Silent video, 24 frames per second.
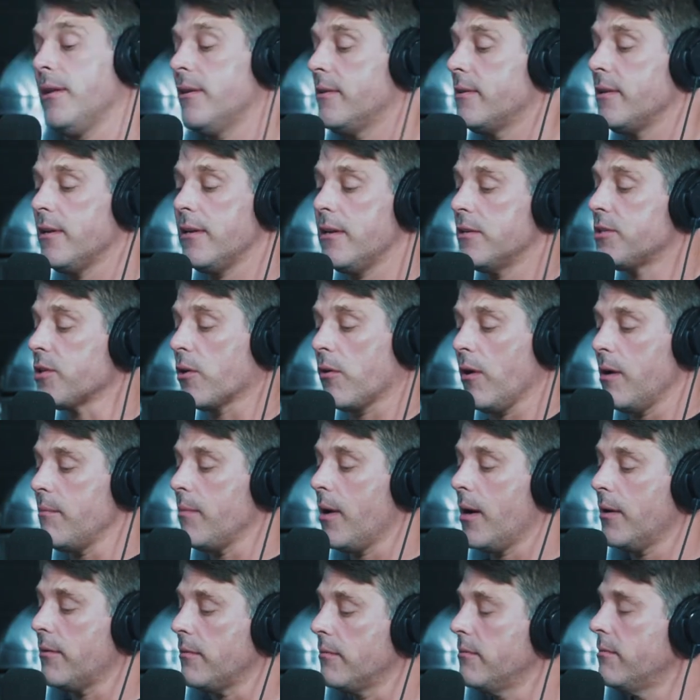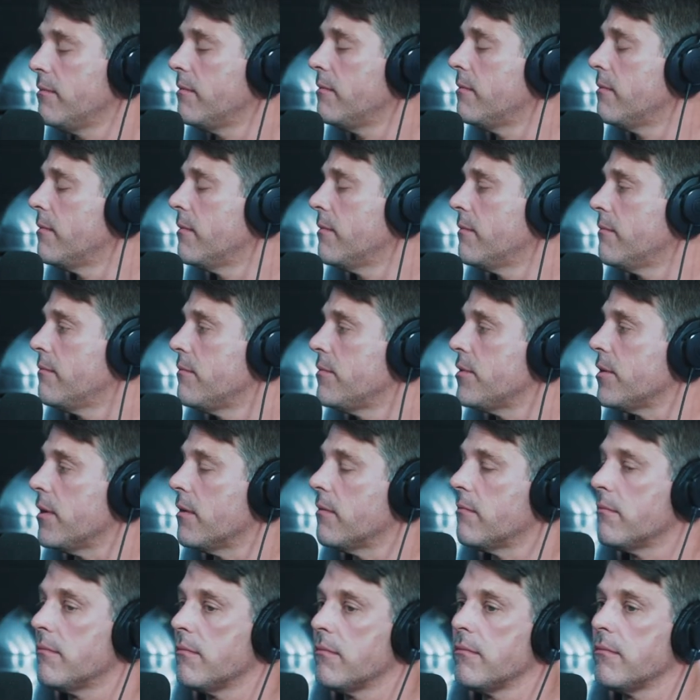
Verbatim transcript: it, it's a great model. Yeah. Well, so. and